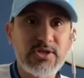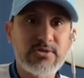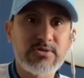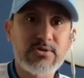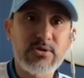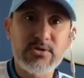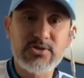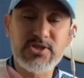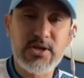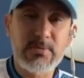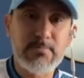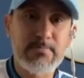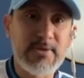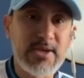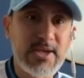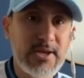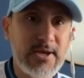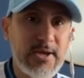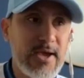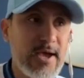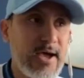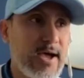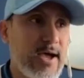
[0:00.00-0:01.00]
social
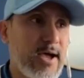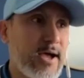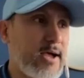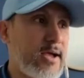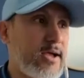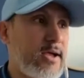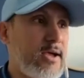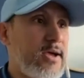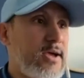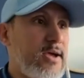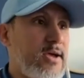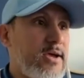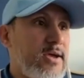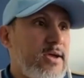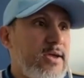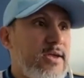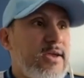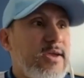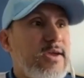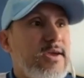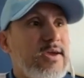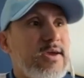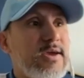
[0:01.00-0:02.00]
media,
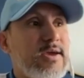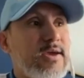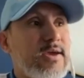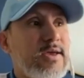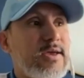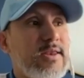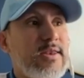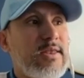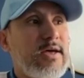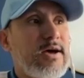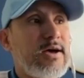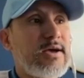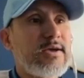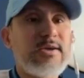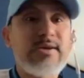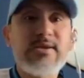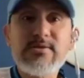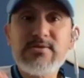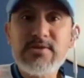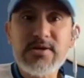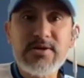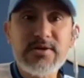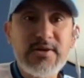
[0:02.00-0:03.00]
and
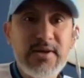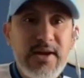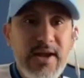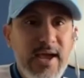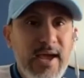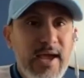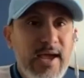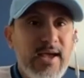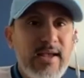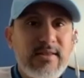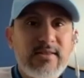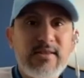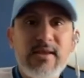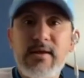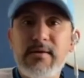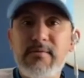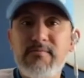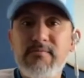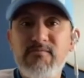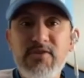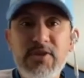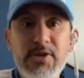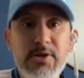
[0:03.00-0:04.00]
internet
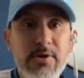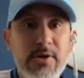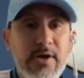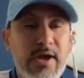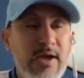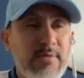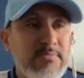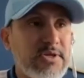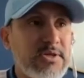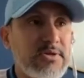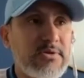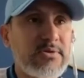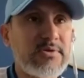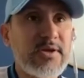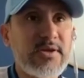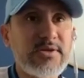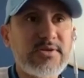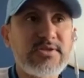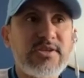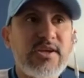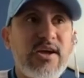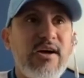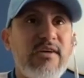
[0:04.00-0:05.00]
and video games and all that
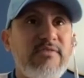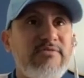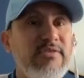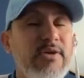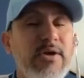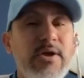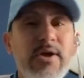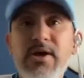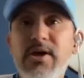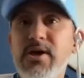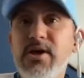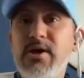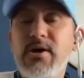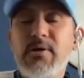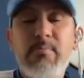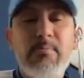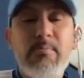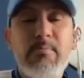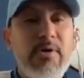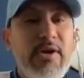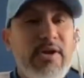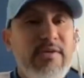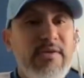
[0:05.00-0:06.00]
stuff.
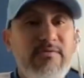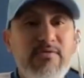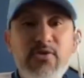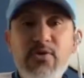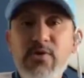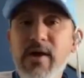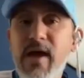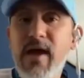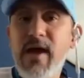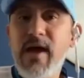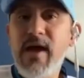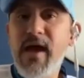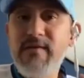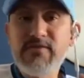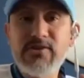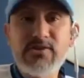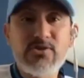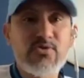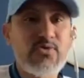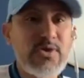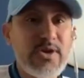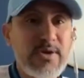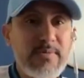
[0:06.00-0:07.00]
But if you have a
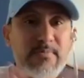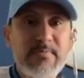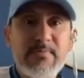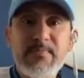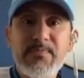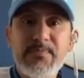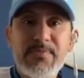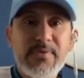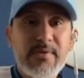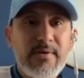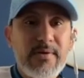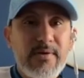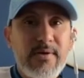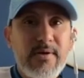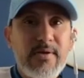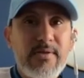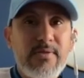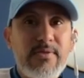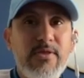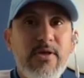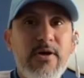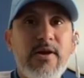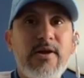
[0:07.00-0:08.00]
dream,
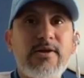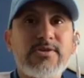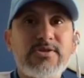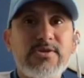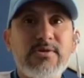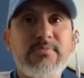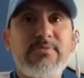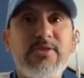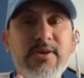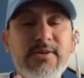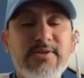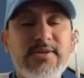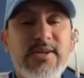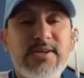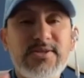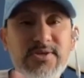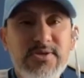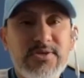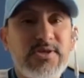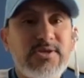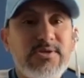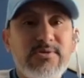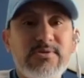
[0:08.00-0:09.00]
there are some things that you
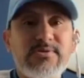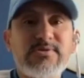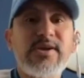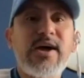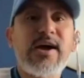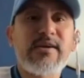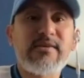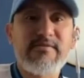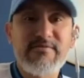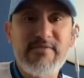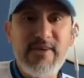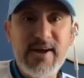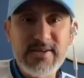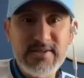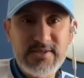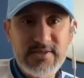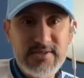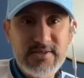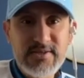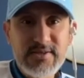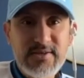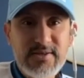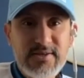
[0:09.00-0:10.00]
need to sacrifice,
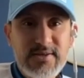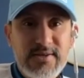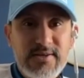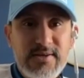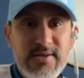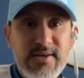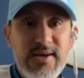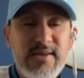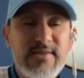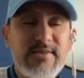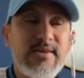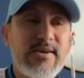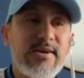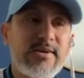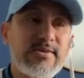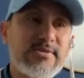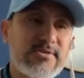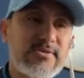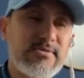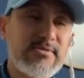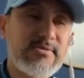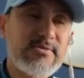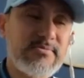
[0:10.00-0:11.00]
and there are
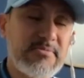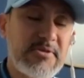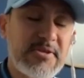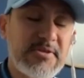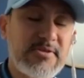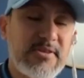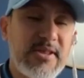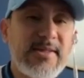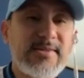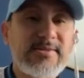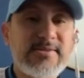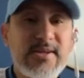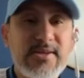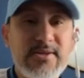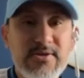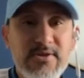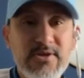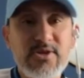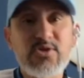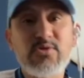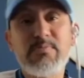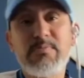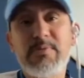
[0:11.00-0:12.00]
some things that you
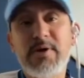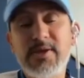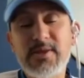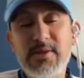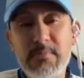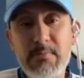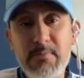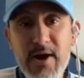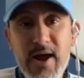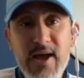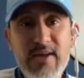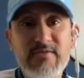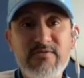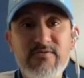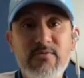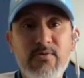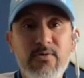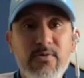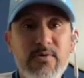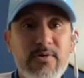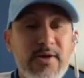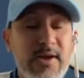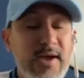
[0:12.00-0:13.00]
need to pay the price
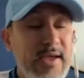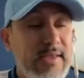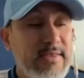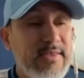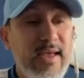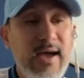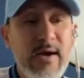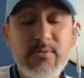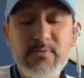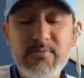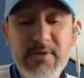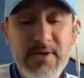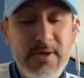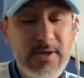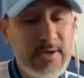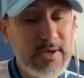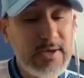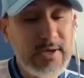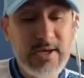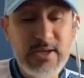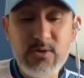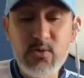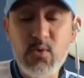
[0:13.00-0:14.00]
for, and that would be
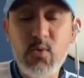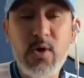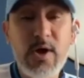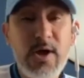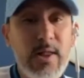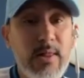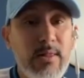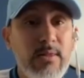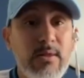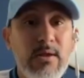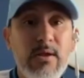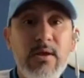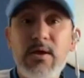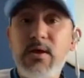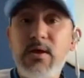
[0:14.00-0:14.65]
eat well,